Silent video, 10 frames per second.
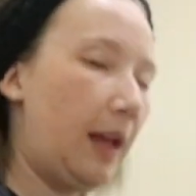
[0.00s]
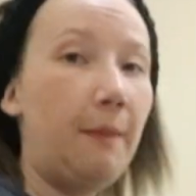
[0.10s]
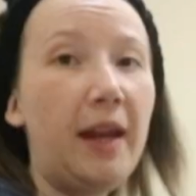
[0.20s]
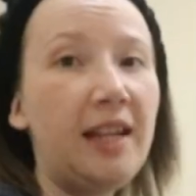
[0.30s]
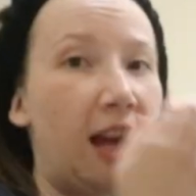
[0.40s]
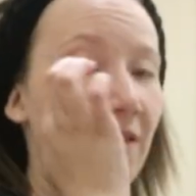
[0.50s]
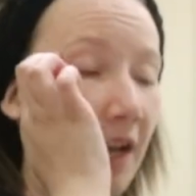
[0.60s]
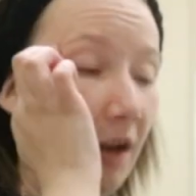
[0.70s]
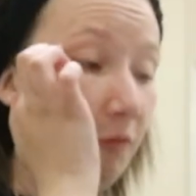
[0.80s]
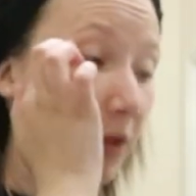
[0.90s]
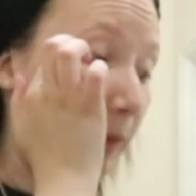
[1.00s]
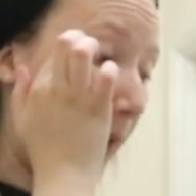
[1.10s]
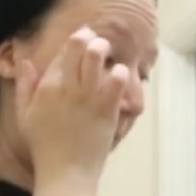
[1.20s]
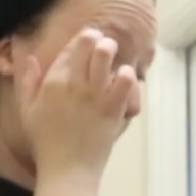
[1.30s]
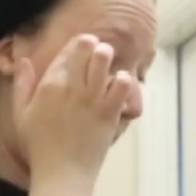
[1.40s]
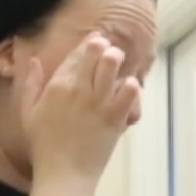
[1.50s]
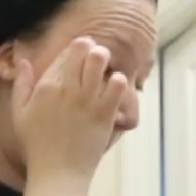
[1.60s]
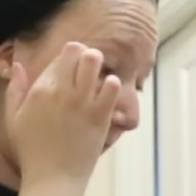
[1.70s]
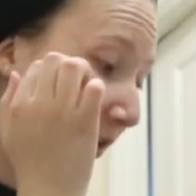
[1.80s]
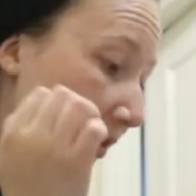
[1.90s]
I'm making out like I'm really bad. I'm only a
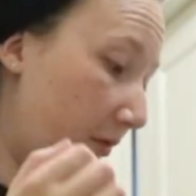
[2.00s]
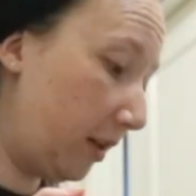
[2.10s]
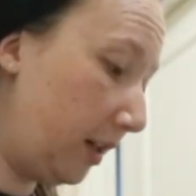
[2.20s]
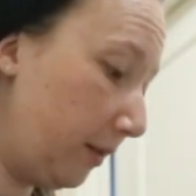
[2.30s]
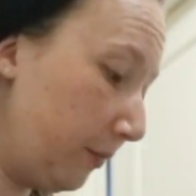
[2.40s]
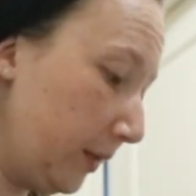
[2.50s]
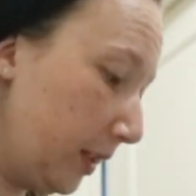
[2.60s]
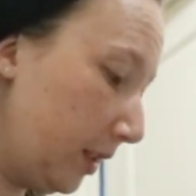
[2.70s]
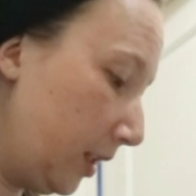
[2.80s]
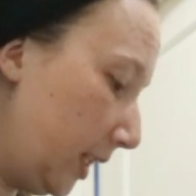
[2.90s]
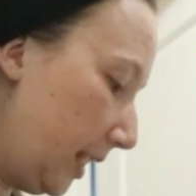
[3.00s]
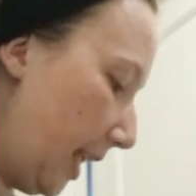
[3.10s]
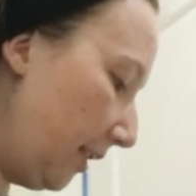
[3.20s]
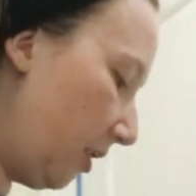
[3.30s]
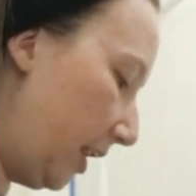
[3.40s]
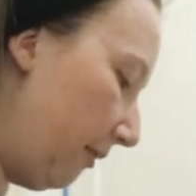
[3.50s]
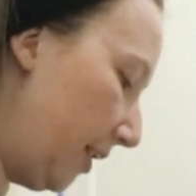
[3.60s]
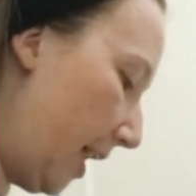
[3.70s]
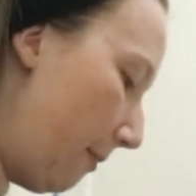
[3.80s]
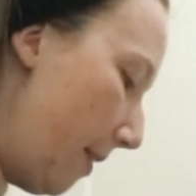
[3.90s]
minus three. That's not
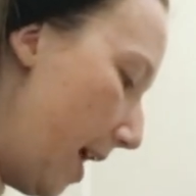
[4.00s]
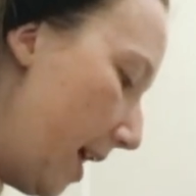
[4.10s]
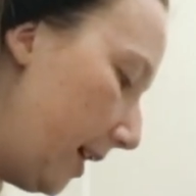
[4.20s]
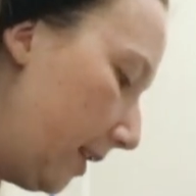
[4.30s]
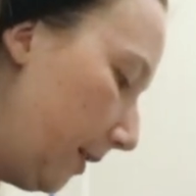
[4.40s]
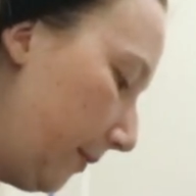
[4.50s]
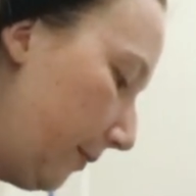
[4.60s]
even that bad.